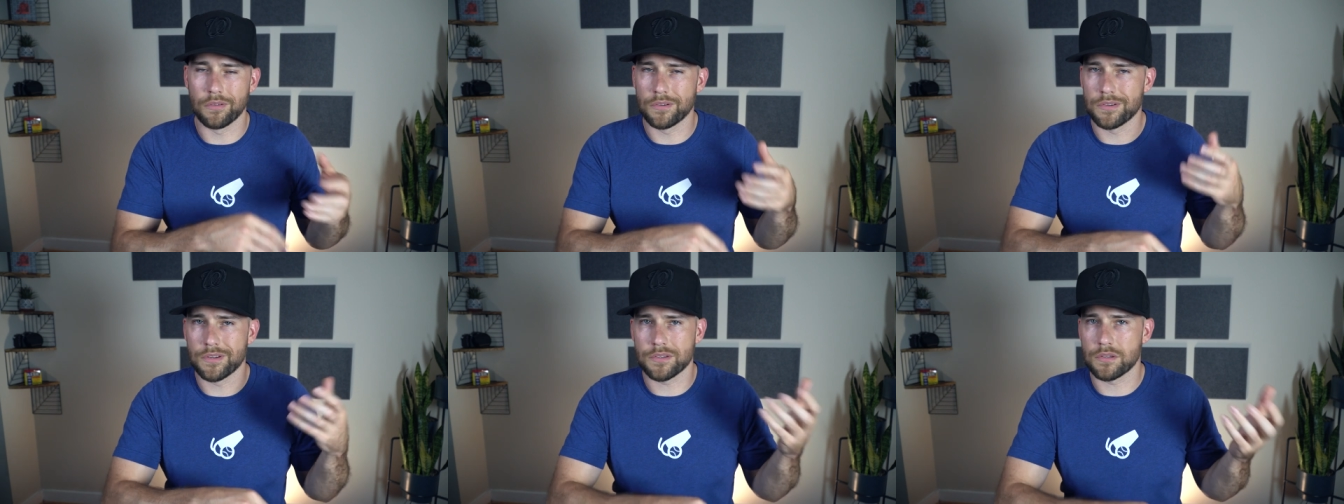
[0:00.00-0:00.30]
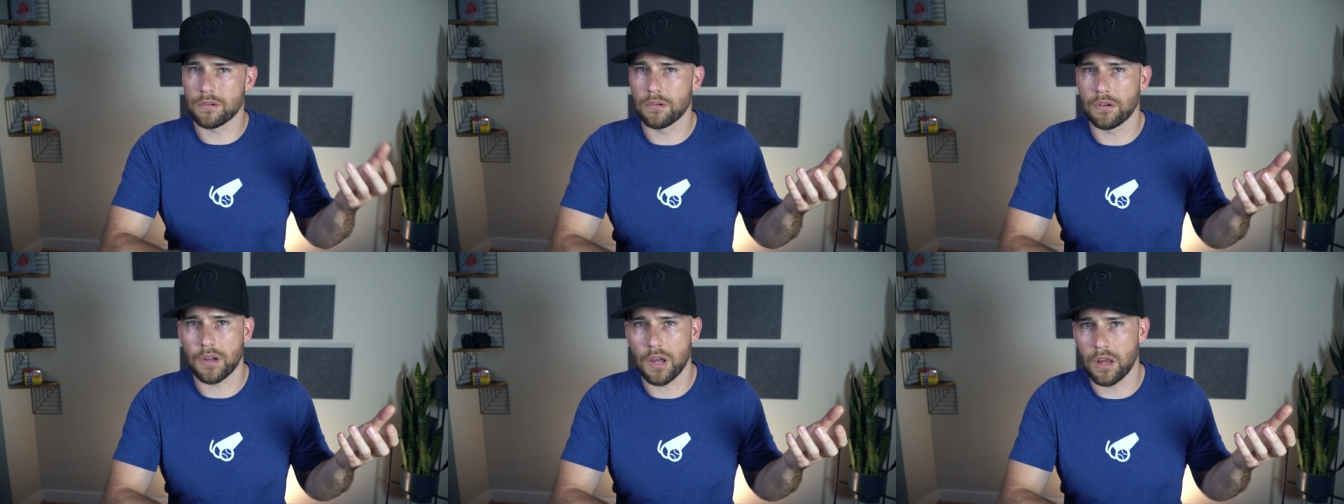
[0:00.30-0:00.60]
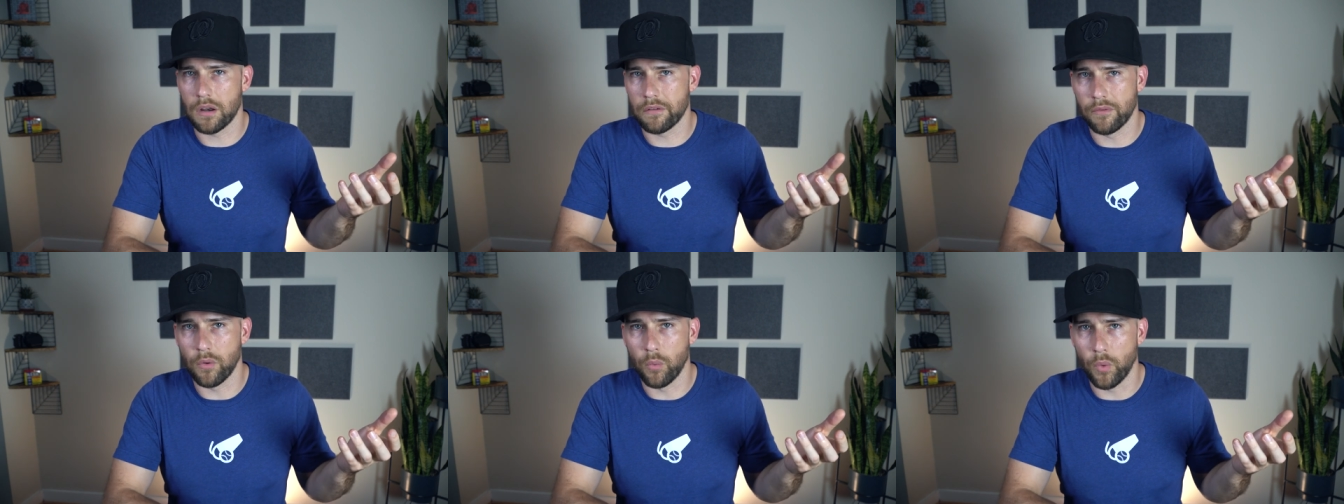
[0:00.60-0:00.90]
or just are
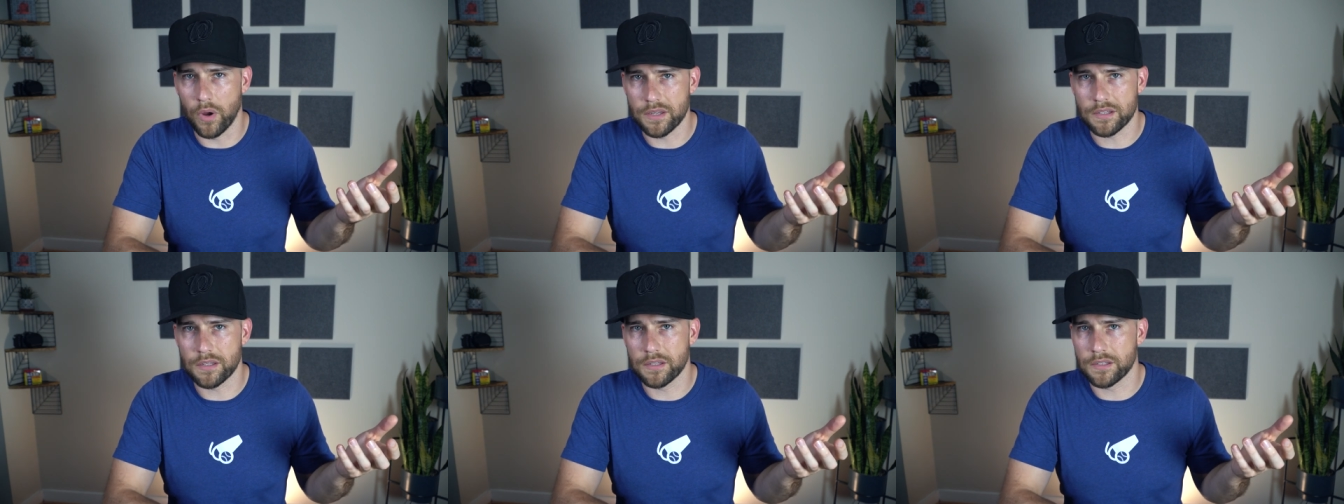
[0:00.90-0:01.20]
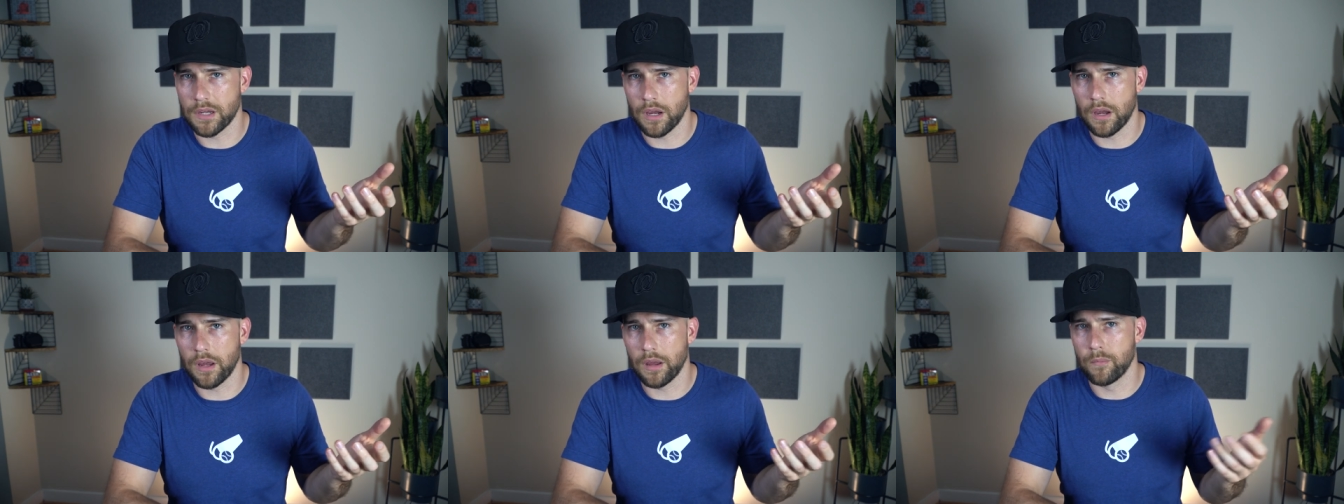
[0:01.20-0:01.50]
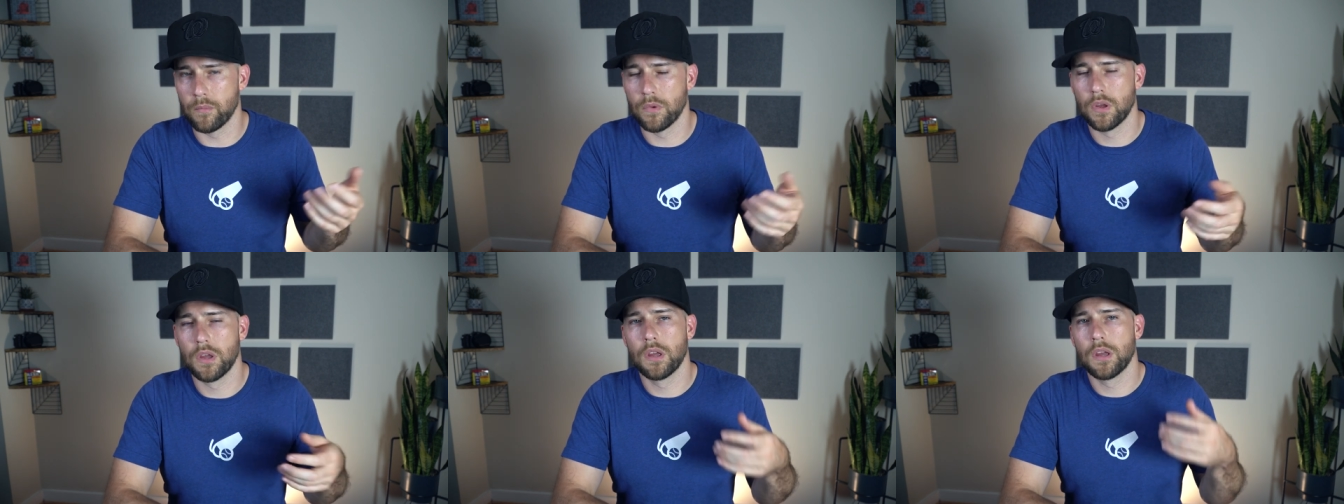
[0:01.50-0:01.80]
kind of a waste of
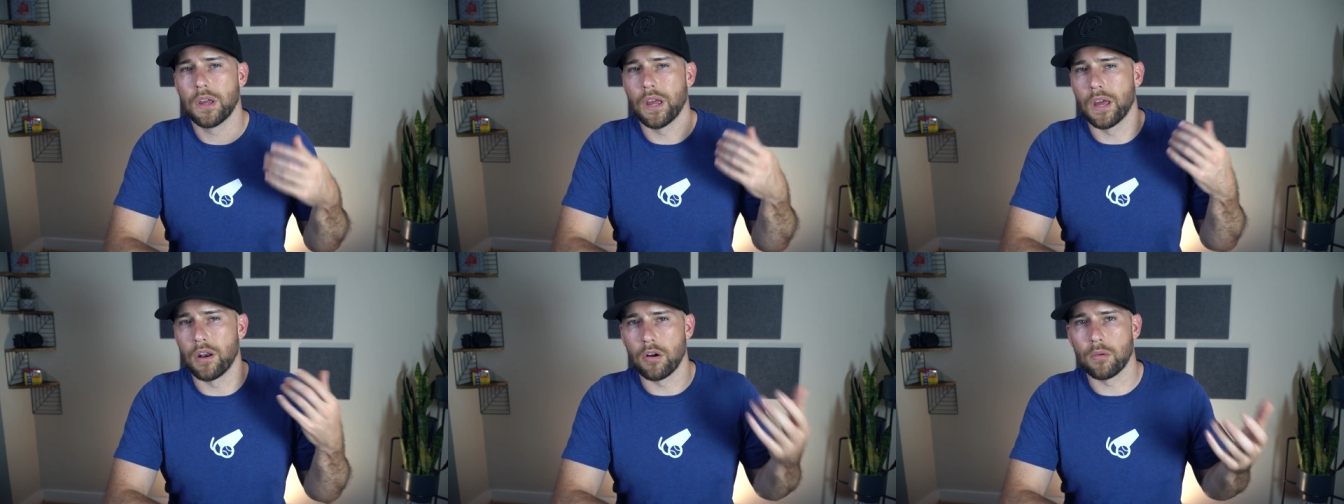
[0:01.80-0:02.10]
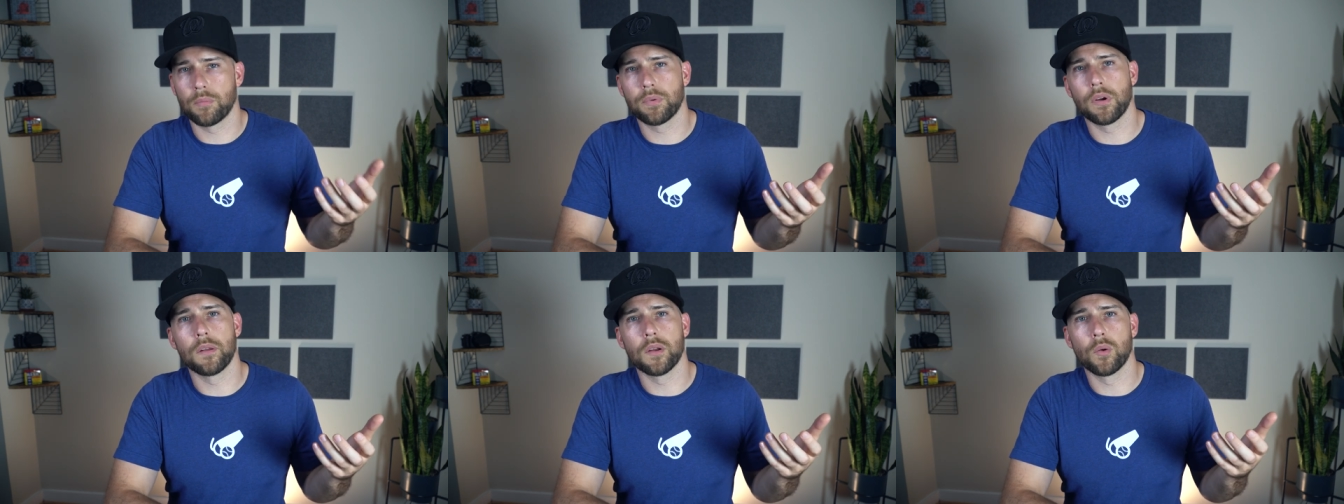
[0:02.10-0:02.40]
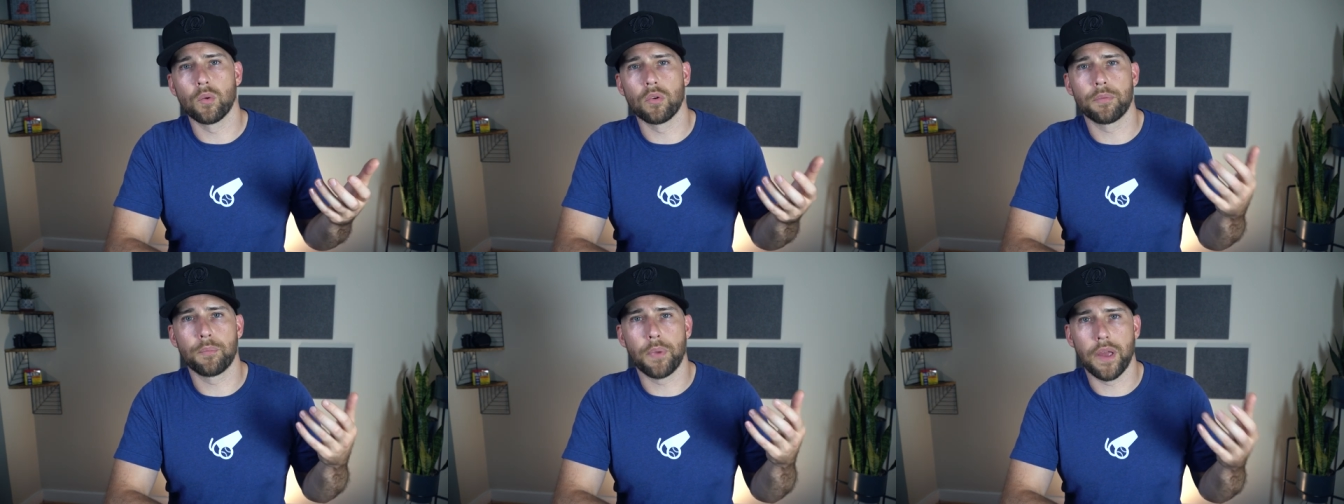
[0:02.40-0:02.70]
time and aren't probably
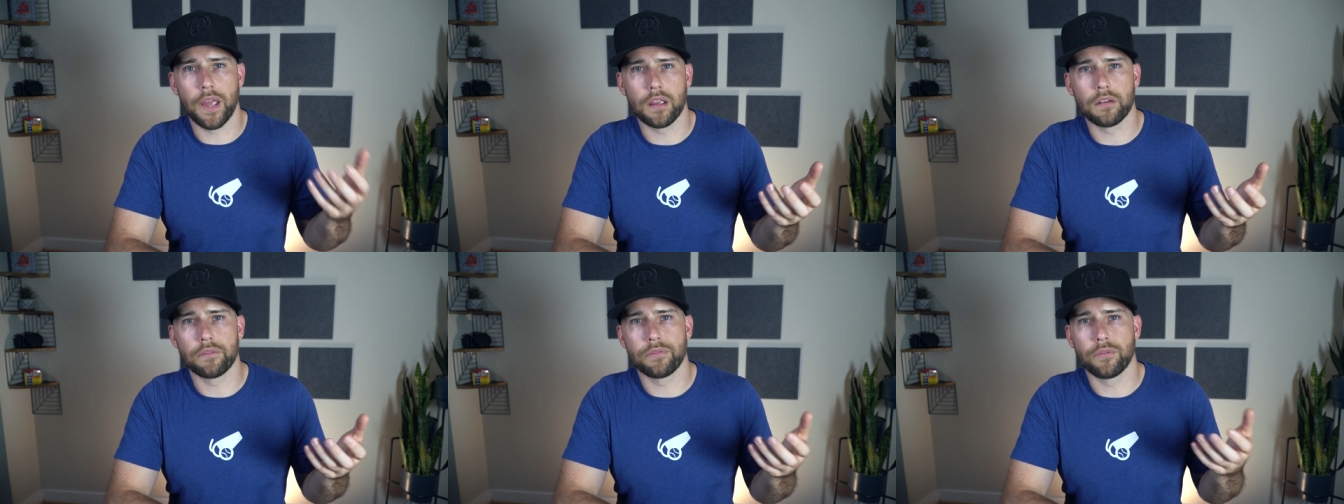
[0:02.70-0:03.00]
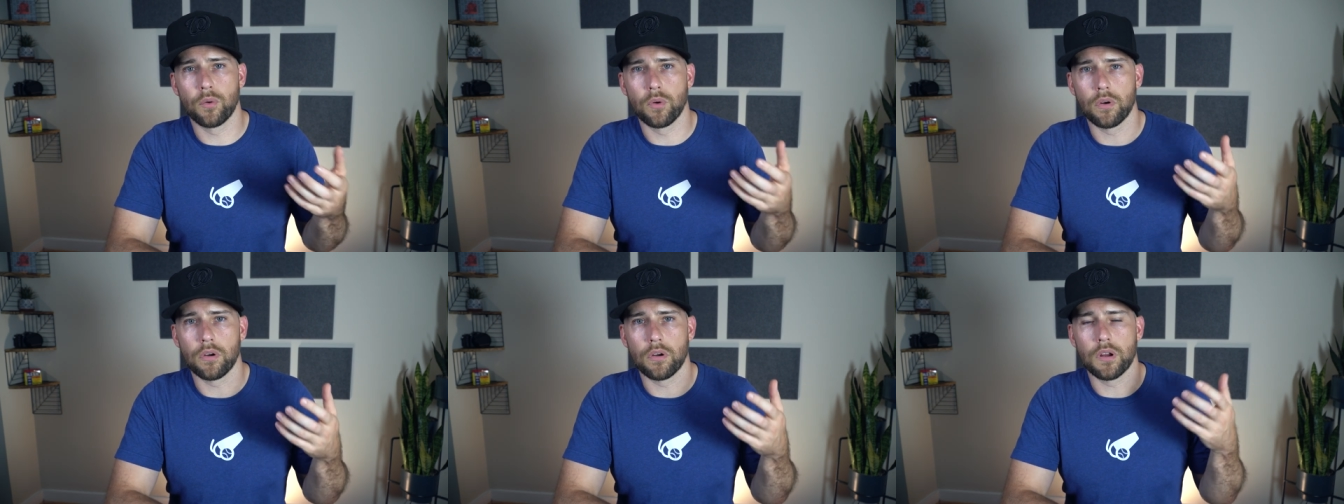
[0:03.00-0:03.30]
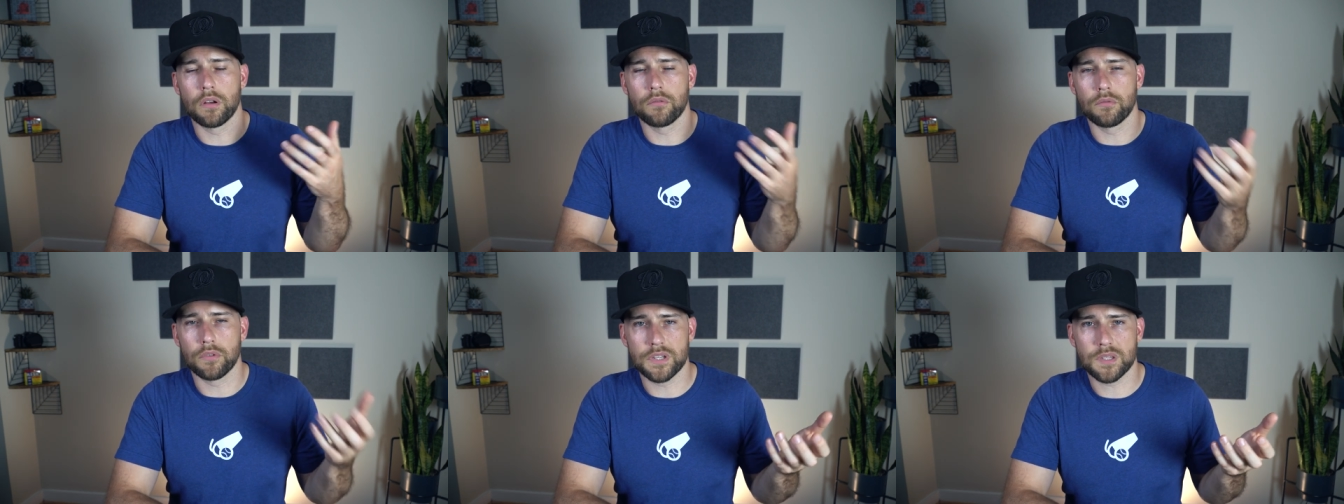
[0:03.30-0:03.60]
worth paying for
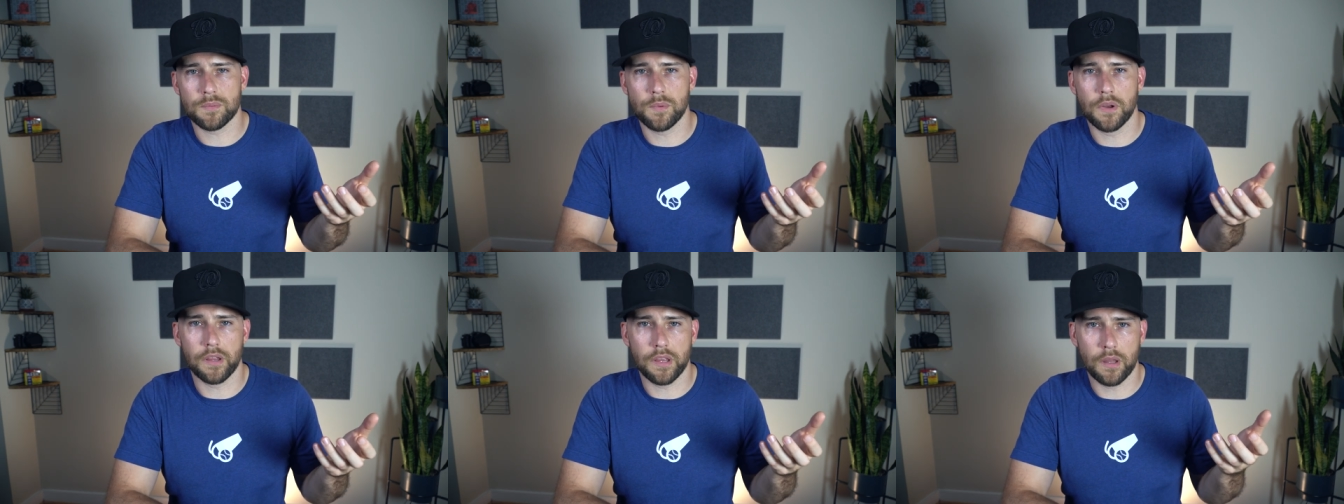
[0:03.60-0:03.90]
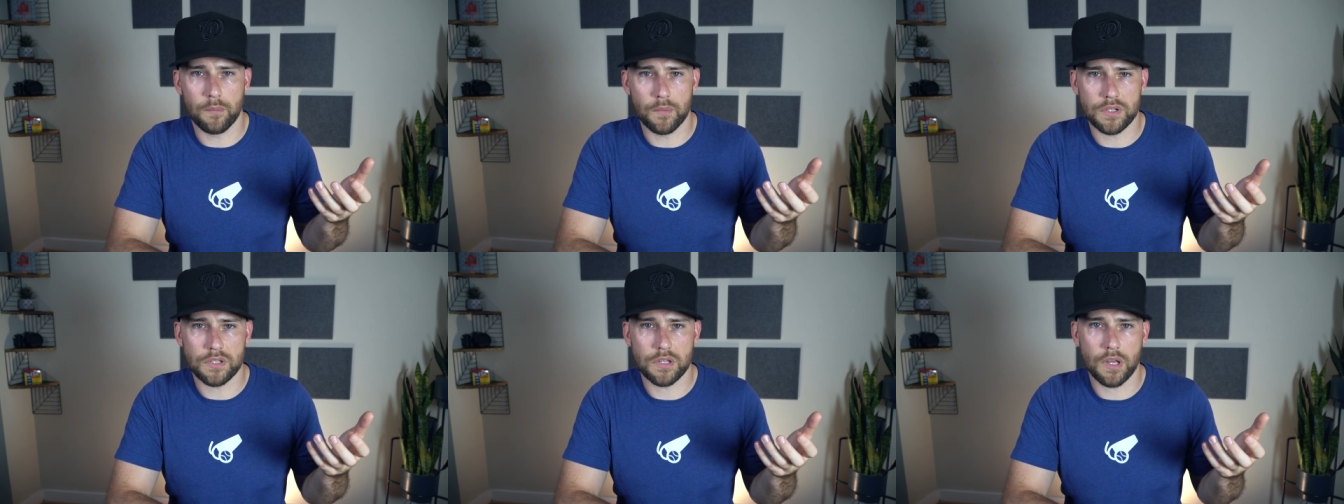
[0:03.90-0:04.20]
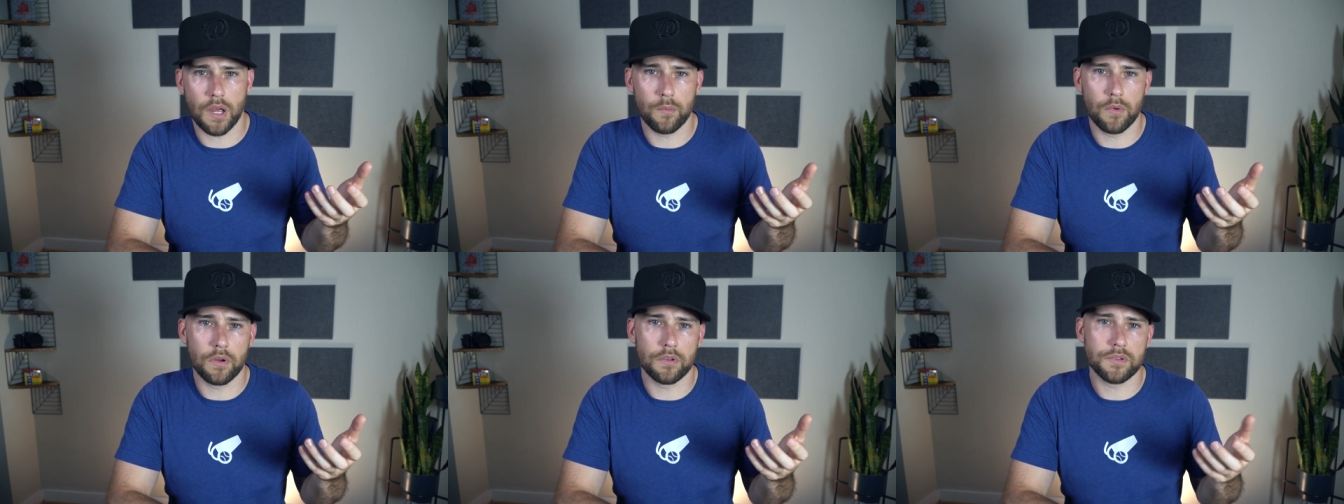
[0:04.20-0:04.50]
and really spending that much
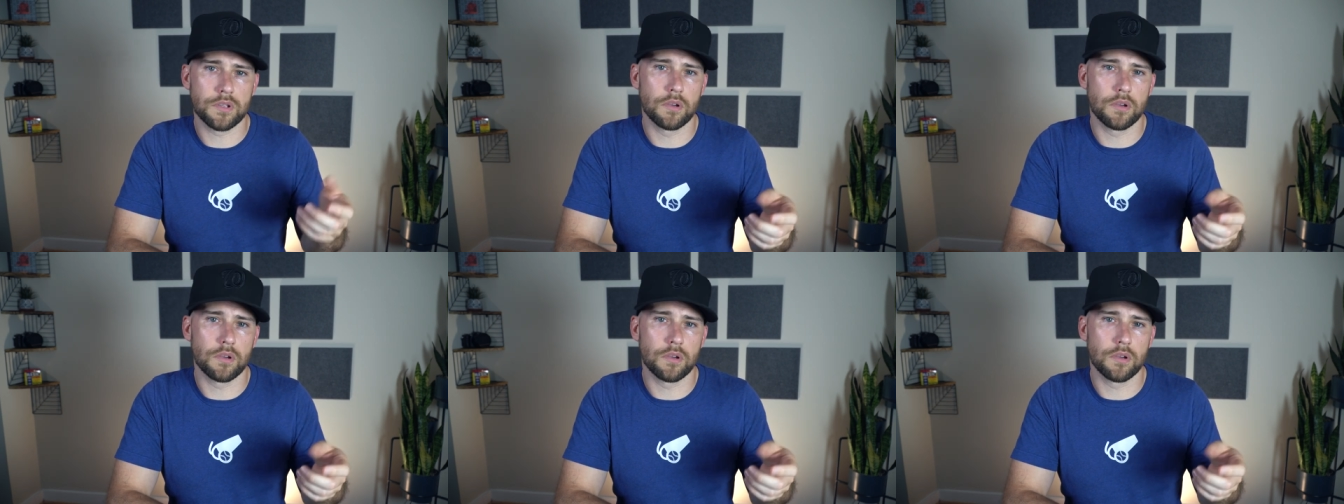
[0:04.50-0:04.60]
time on.